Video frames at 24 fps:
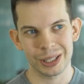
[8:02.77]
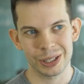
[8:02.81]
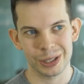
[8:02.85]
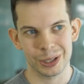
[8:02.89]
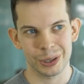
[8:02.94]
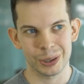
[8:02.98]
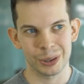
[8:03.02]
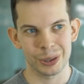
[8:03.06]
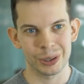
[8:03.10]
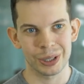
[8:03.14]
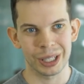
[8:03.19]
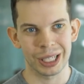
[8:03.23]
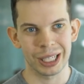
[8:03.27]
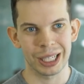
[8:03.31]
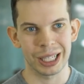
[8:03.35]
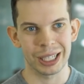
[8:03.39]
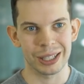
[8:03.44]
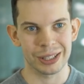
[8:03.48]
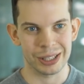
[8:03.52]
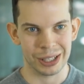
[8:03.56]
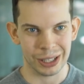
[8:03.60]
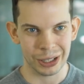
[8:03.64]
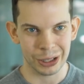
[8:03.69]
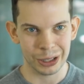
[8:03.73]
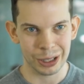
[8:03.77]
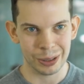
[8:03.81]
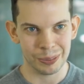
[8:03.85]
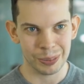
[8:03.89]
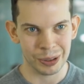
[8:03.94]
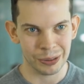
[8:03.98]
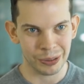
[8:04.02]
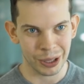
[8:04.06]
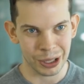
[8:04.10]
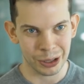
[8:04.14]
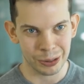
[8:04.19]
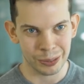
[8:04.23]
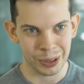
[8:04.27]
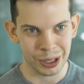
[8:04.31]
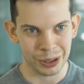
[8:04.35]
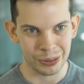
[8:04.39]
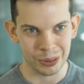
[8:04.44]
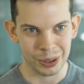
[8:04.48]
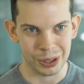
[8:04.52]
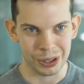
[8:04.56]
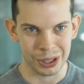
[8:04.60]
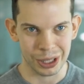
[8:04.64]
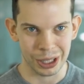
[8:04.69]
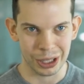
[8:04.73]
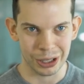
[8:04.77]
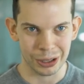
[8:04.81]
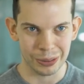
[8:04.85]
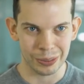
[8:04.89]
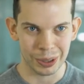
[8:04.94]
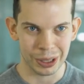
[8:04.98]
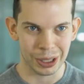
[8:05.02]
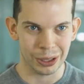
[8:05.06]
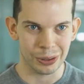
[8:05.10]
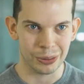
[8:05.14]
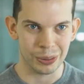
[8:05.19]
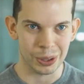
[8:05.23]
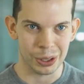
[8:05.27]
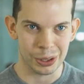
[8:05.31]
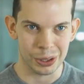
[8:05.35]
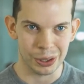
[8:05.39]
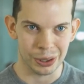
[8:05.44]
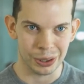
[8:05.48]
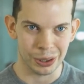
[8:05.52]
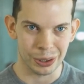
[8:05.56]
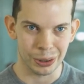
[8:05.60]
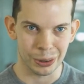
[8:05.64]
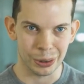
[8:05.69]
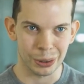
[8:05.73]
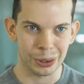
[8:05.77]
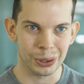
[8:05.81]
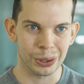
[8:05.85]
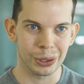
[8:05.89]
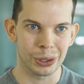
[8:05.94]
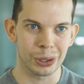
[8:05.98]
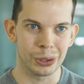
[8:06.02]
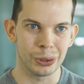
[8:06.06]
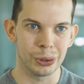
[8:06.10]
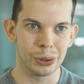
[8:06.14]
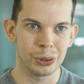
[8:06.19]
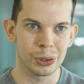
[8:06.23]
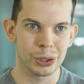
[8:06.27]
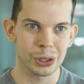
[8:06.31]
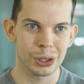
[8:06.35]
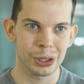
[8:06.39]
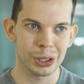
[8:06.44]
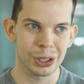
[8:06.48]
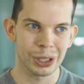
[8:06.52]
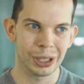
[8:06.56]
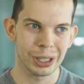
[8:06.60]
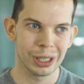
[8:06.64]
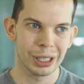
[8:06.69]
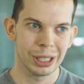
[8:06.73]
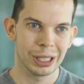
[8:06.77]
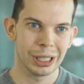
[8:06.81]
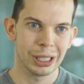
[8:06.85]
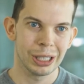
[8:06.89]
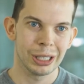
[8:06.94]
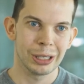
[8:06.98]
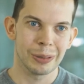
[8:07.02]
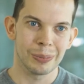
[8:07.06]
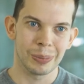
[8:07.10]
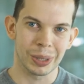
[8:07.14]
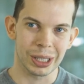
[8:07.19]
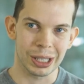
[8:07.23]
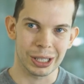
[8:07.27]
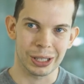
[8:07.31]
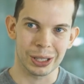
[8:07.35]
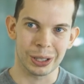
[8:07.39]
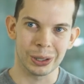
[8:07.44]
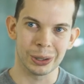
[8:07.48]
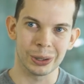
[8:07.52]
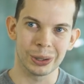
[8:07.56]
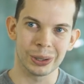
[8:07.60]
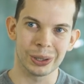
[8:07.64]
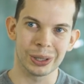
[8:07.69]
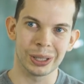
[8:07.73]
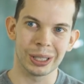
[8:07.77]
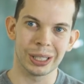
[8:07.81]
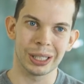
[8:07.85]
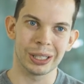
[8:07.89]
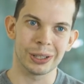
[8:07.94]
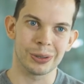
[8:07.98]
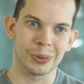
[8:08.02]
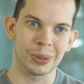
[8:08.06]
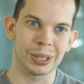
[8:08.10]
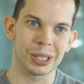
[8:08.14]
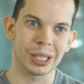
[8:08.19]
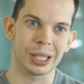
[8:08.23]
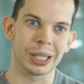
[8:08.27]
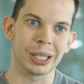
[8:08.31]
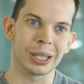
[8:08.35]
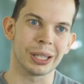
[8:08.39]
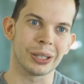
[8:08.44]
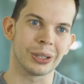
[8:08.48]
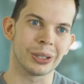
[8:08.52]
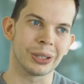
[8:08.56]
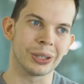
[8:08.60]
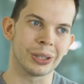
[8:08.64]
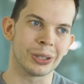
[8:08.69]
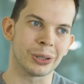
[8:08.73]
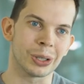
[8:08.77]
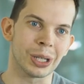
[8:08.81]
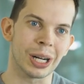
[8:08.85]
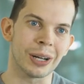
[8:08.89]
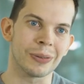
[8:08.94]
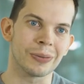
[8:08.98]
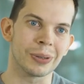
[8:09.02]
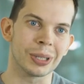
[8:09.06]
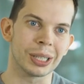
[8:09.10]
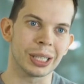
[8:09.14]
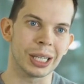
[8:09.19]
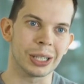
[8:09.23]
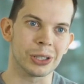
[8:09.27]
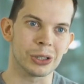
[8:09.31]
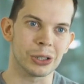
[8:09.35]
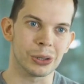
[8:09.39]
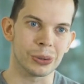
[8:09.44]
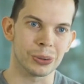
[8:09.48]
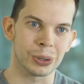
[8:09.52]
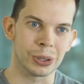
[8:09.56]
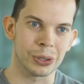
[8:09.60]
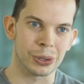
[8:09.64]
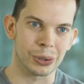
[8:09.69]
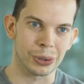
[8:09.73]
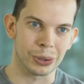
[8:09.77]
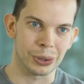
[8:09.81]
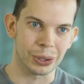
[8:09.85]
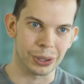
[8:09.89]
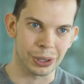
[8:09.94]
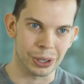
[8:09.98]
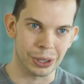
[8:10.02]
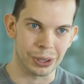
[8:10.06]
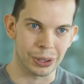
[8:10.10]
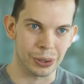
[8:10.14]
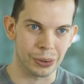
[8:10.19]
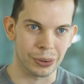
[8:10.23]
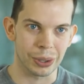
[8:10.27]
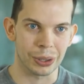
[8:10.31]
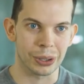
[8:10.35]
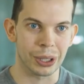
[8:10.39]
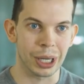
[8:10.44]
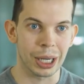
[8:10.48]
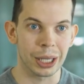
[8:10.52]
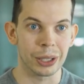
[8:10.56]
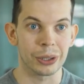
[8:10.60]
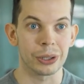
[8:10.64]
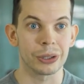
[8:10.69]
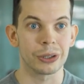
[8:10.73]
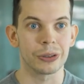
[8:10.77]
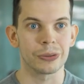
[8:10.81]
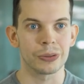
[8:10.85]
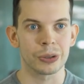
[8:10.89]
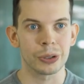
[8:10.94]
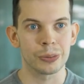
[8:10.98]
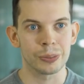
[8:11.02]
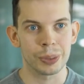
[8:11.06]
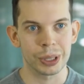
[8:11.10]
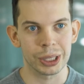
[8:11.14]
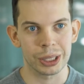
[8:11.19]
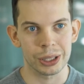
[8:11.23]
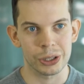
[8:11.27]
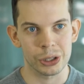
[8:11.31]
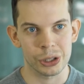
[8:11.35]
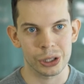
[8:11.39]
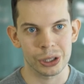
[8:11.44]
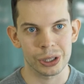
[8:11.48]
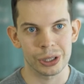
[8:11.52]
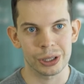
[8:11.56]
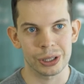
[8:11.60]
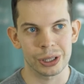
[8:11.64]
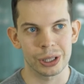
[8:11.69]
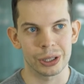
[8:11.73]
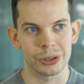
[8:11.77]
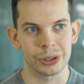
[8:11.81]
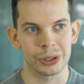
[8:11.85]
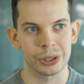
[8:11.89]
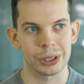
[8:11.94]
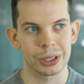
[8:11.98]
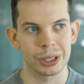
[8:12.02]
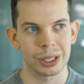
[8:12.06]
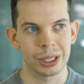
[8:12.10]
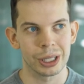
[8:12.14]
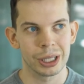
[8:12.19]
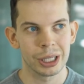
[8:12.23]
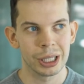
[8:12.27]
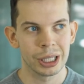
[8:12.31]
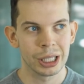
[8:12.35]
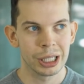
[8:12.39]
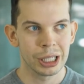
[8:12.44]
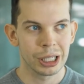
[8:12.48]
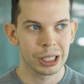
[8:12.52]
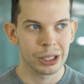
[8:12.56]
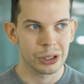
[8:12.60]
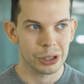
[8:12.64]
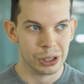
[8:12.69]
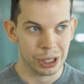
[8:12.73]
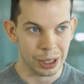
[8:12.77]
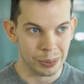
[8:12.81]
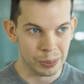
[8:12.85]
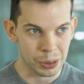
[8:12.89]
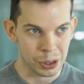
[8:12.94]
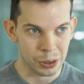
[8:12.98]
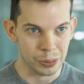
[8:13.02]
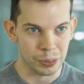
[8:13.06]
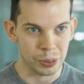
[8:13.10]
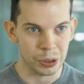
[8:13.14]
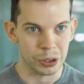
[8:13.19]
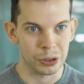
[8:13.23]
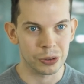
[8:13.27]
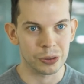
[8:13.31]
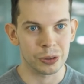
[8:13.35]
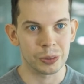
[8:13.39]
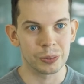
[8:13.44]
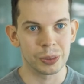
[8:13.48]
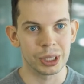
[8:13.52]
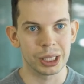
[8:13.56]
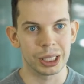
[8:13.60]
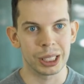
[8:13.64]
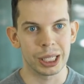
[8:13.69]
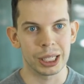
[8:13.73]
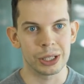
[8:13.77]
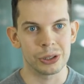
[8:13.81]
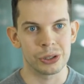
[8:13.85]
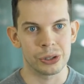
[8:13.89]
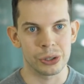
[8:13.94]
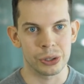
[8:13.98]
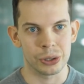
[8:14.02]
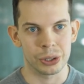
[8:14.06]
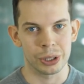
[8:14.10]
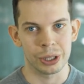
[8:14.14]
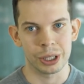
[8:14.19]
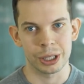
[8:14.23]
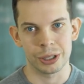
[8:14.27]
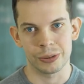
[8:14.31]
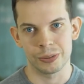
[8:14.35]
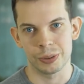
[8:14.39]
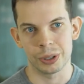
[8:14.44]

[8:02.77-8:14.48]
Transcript: So the startup environment was there, but it was not huge. But still, in Switzerland, there, there, are financial resources. So there are a lot of competitions. There is some support from ETH Zurich.